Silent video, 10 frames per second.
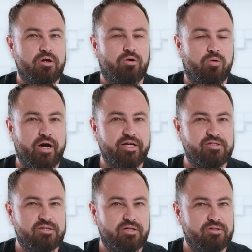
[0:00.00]

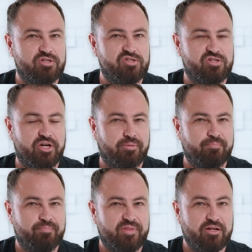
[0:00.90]
quite interesting.
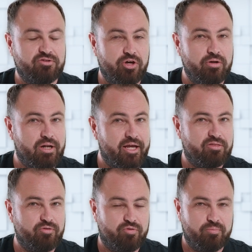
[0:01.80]
Now, don't
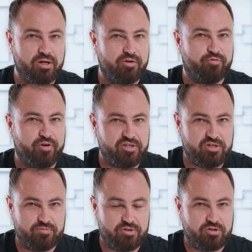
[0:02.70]
let the familiar face
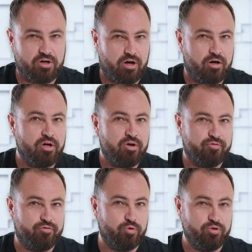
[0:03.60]
of this car
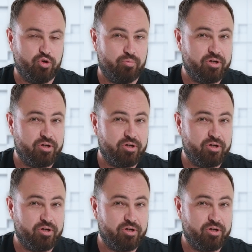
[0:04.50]
fool you,